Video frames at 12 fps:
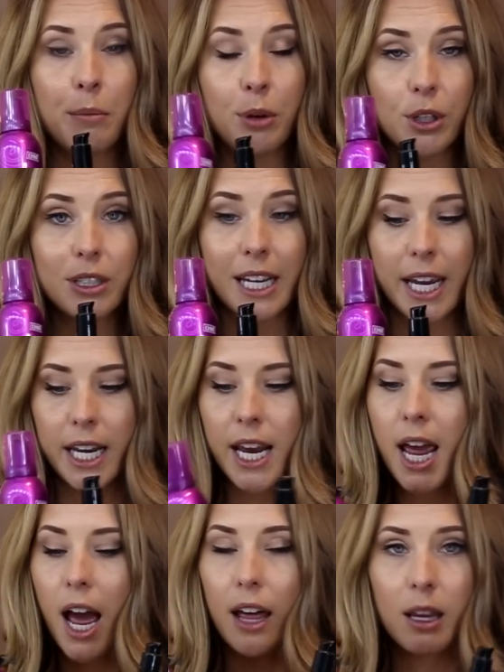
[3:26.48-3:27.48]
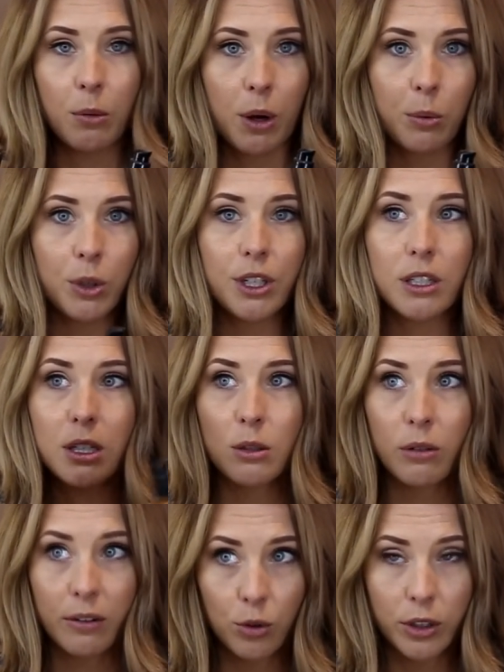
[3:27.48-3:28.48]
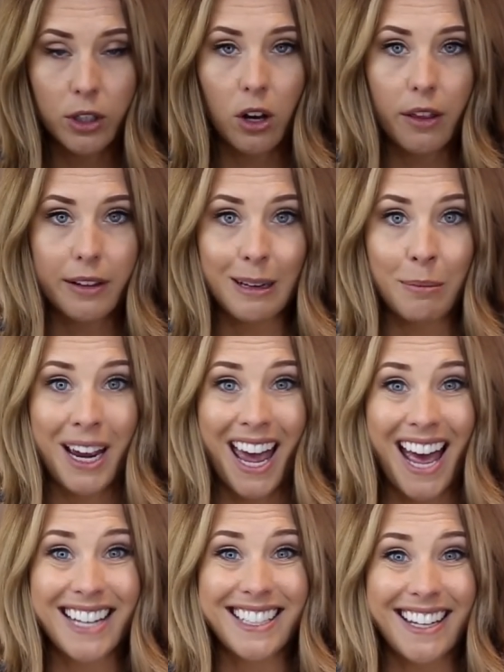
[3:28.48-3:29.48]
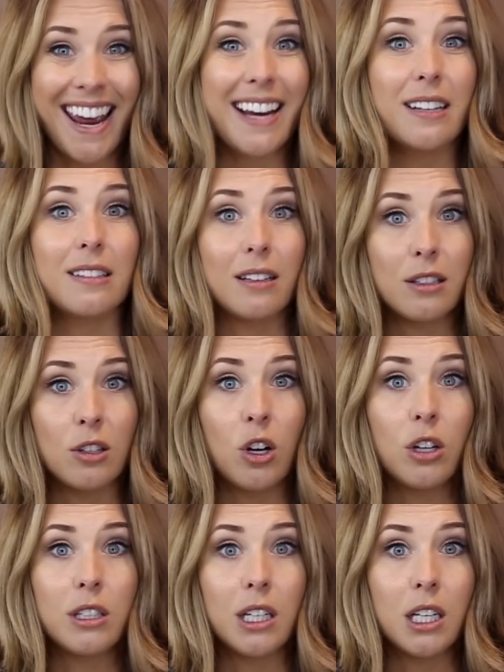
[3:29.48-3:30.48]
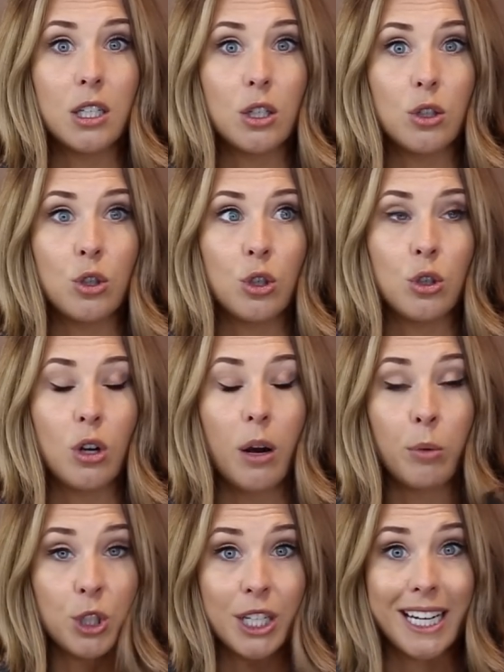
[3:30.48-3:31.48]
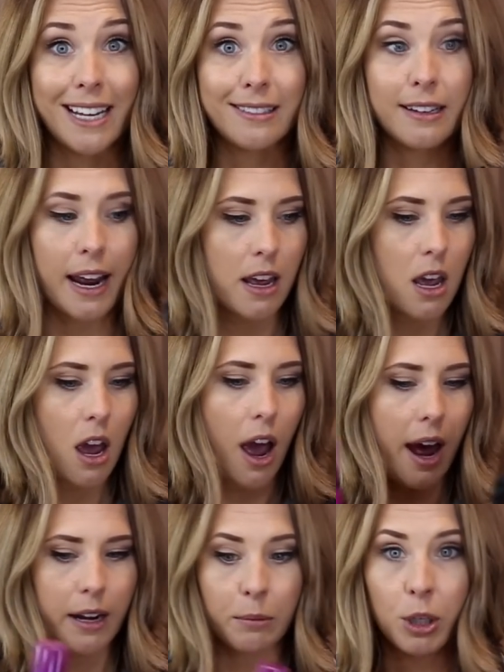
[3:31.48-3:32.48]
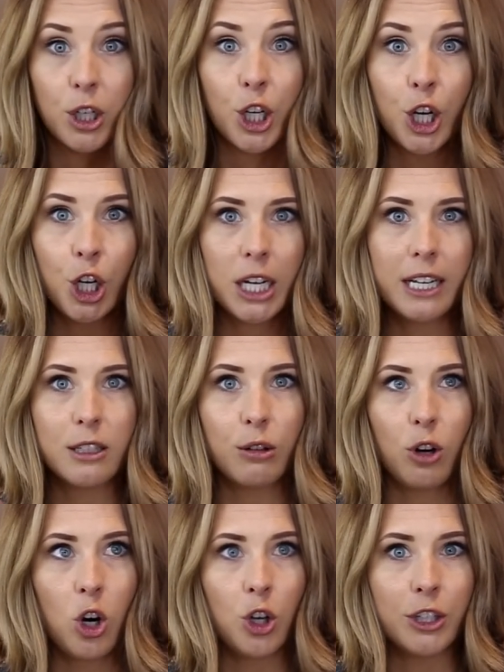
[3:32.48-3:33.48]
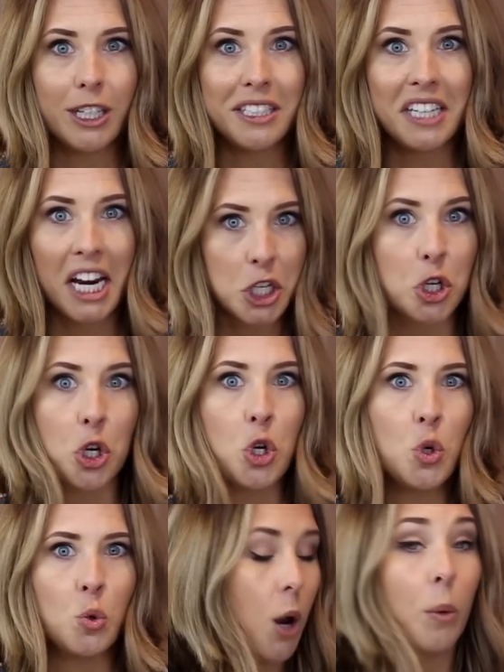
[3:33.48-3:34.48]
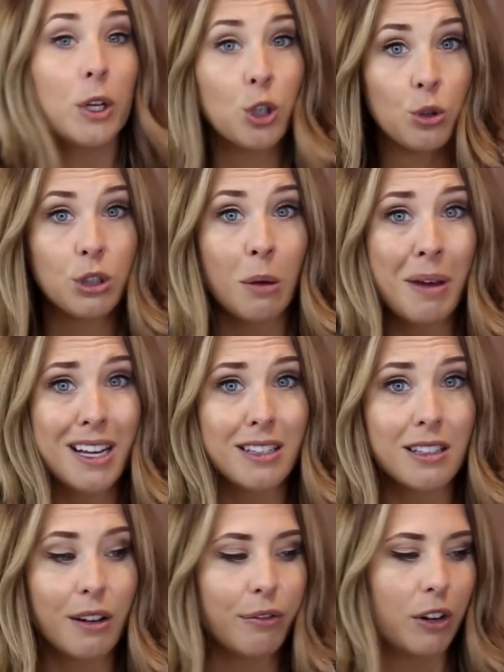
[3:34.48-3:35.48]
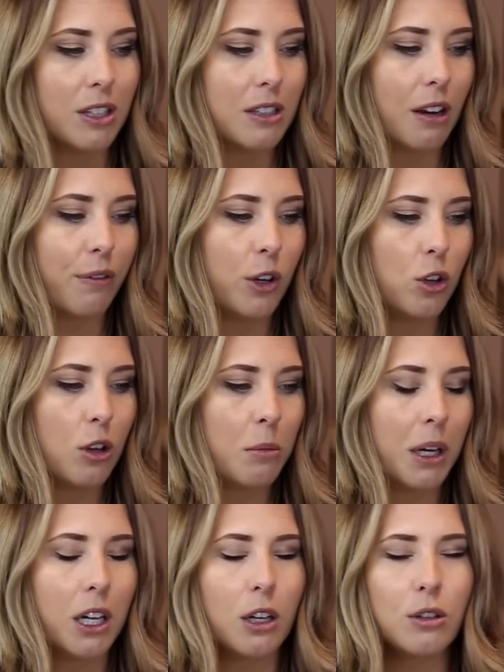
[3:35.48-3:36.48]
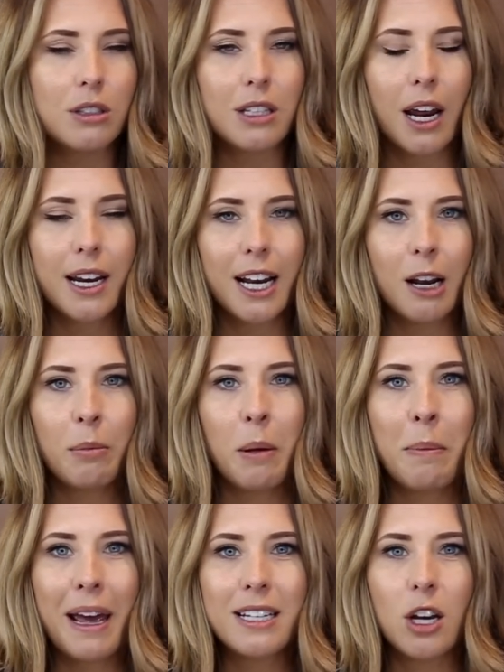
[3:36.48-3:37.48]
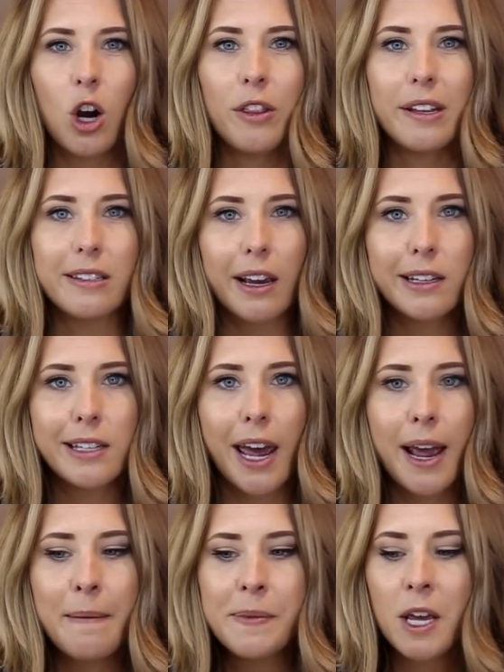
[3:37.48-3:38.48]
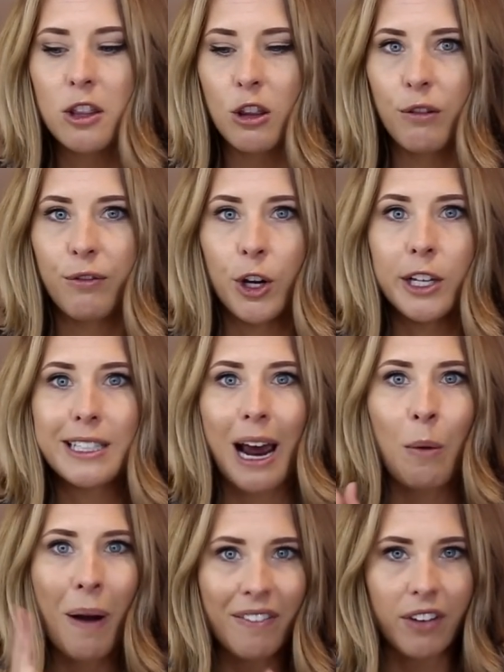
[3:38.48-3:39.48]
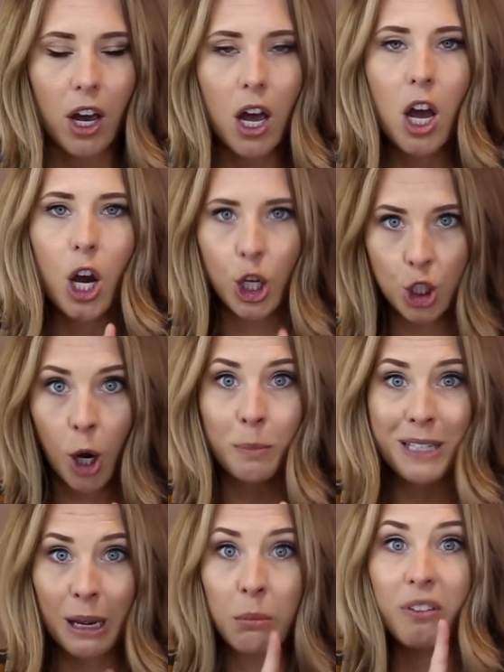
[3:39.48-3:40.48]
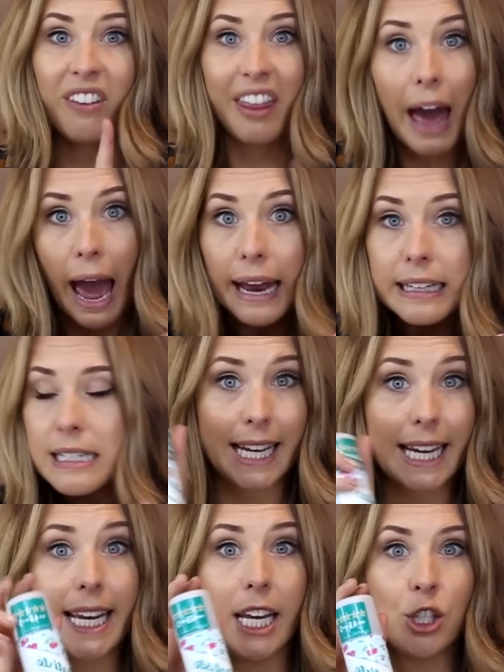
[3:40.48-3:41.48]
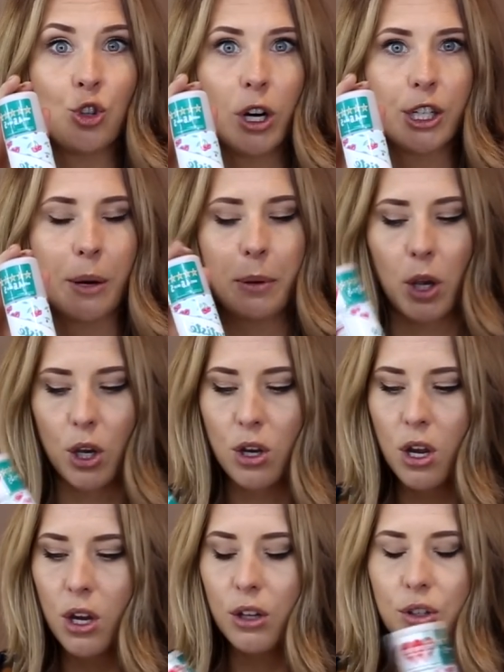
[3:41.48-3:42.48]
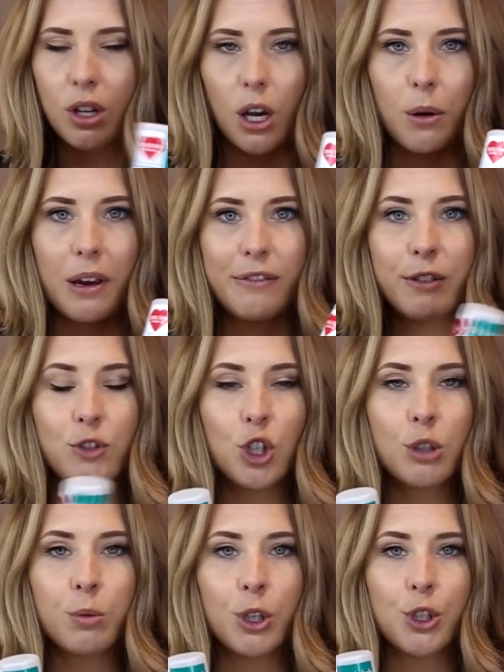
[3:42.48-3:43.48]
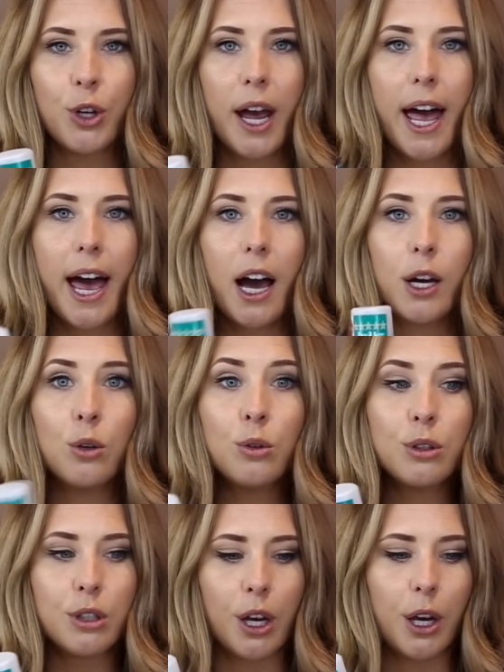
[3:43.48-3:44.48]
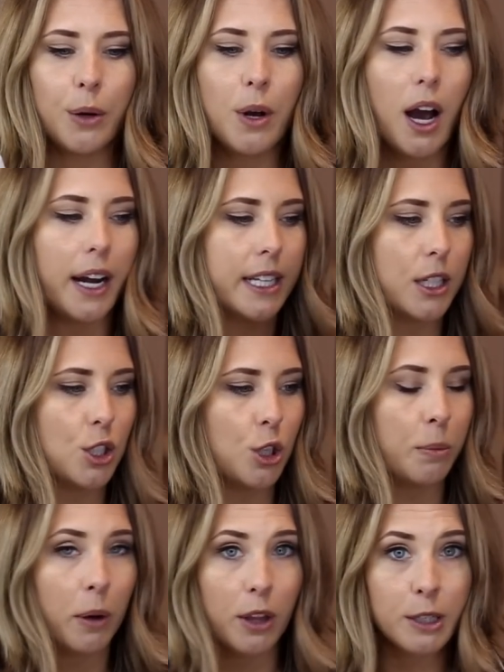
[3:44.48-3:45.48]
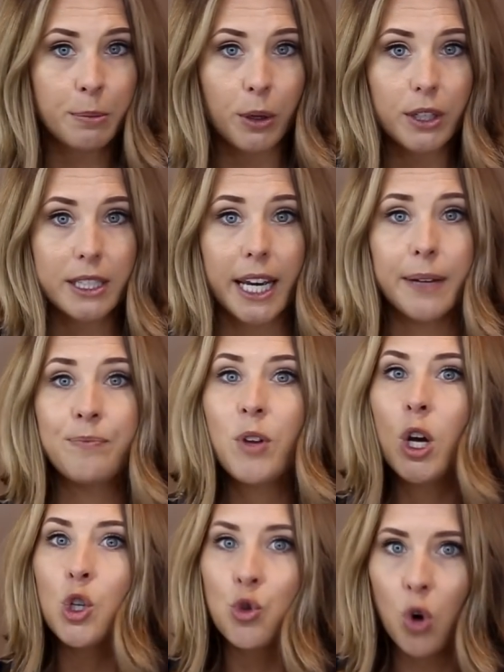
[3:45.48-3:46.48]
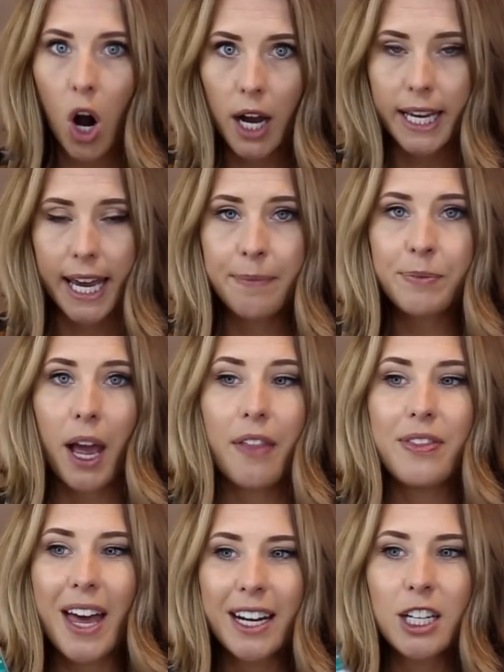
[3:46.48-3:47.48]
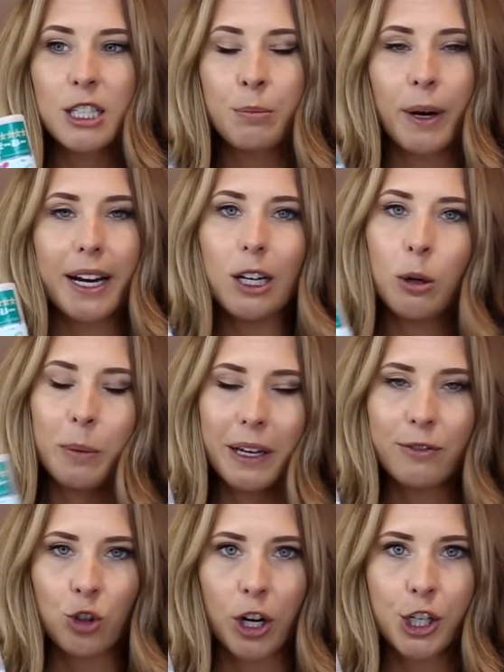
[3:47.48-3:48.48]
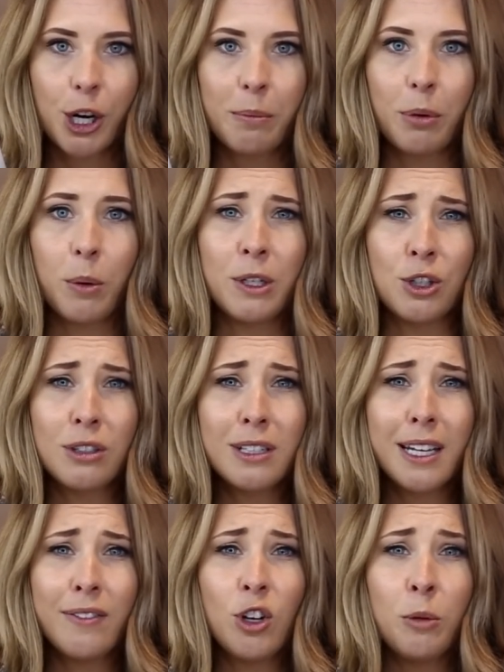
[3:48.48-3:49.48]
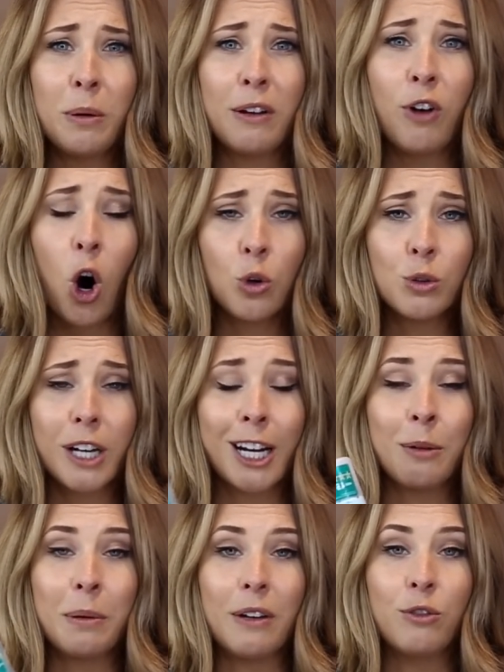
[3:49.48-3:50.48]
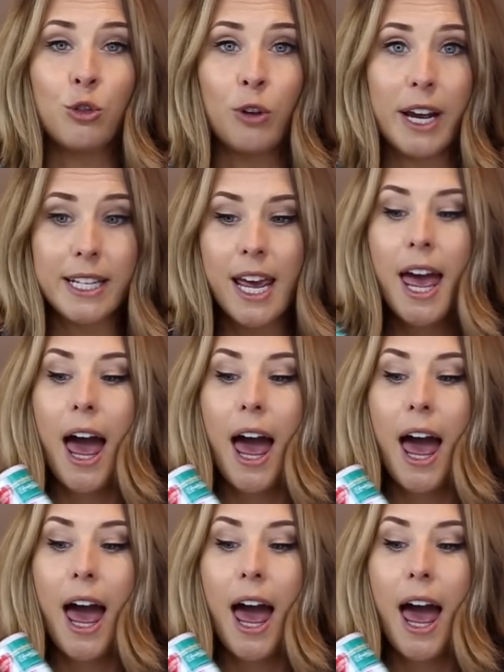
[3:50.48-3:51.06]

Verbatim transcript: products in and they work wonders. So I've already got those in my hair today because I washed it yesterday, and I'm going to curl it on day 2, which also makes a difference. I feel that my curls stay in a little bit better on the second day than the first. However, a top tip for that is dry shampoo. So if you've just washed your hair, I tend to put those products in, dry it, and then I spray a little bit of dry shampoo in just to give it a bit of hold and a bit of grit,